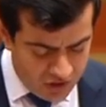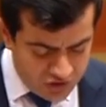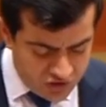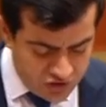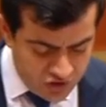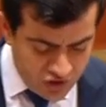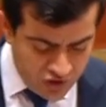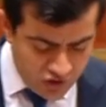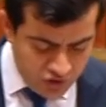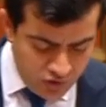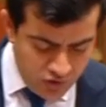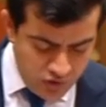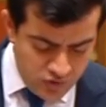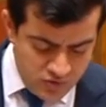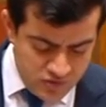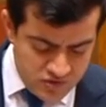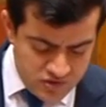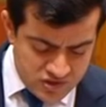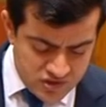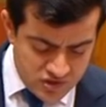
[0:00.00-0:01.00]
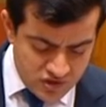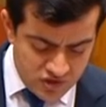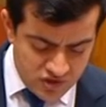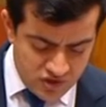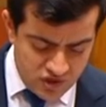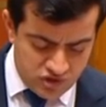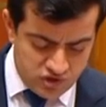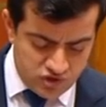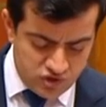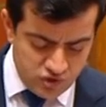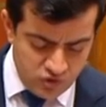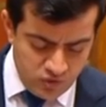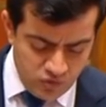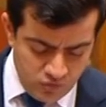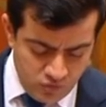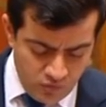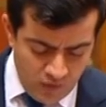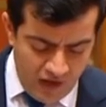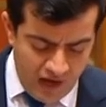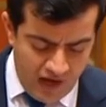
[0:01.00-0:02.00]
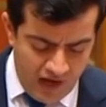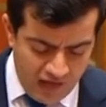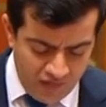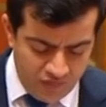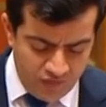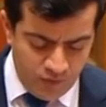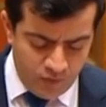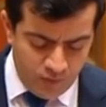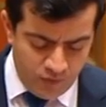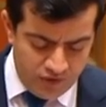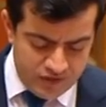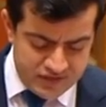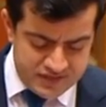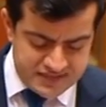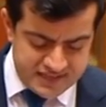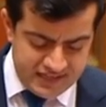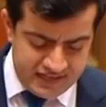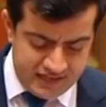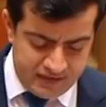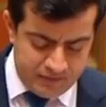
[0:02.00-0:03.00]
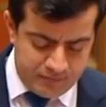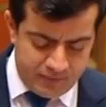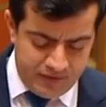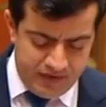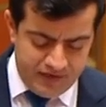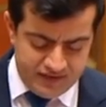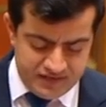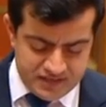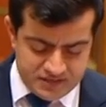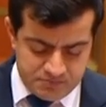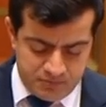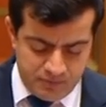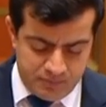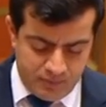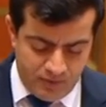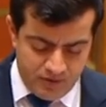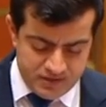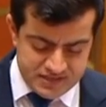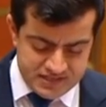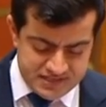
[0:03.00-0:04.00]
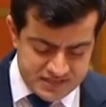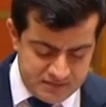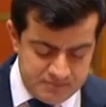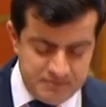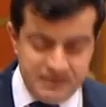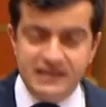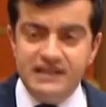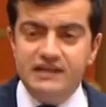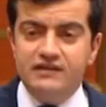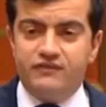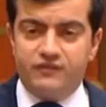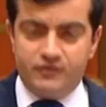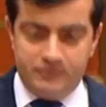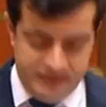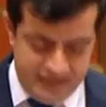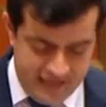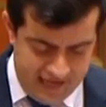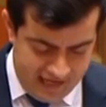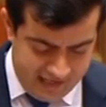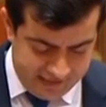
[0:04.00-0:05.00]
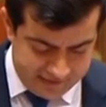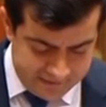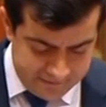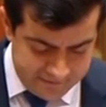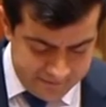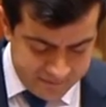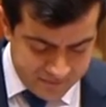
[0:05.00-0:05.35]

To use the two other words Senator Brandis proposes omitting from the Act,